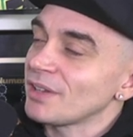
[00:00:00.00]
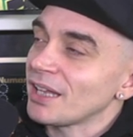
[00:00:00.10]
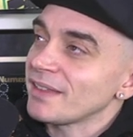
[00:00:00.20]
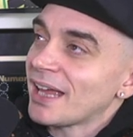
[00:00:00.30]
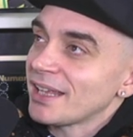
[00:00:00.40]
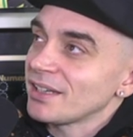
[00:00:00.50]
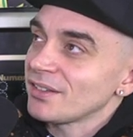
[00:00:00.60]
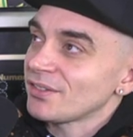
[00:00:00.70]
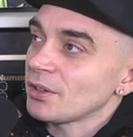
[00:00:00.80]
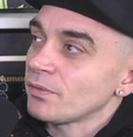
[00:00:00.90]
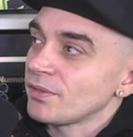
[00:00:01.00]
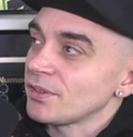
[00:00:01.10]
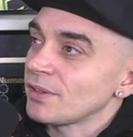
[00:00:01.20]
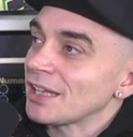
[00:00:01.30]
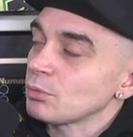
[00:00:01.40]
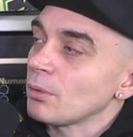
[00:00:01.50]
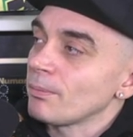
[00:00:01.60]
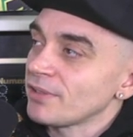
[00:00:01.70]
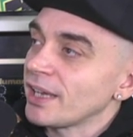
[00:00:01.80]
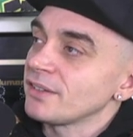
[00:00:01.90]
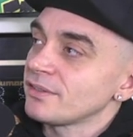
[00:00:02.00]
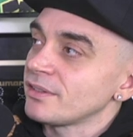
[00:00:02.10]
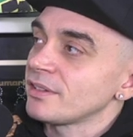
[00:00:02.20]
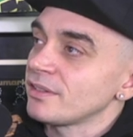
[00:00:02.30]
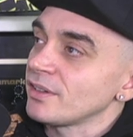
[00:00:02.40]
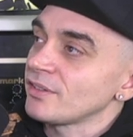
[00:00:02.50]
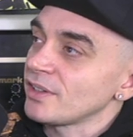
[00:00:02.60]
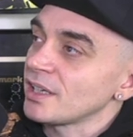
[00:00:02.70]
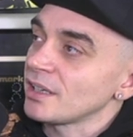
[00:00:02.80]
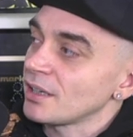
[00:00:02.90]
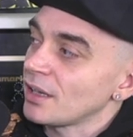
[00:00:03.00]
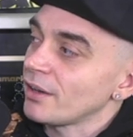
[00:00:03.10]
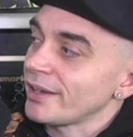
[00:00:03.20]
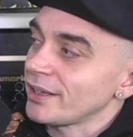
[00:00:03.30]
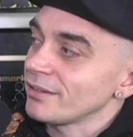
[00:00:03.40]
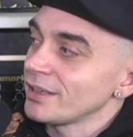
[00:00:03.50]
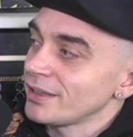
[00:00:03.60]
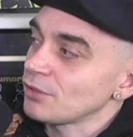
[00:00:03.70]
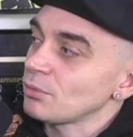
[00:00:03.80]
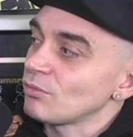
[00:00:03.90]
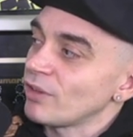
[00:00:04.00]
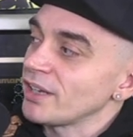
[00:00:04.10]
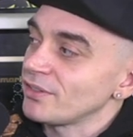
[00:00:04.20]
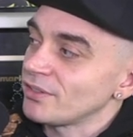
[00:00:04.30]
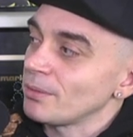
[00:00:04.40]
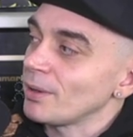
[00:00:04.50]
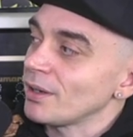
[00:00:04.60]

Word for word: That that in itself is that's what takes the, the scene higher. That's what. Yeah, man.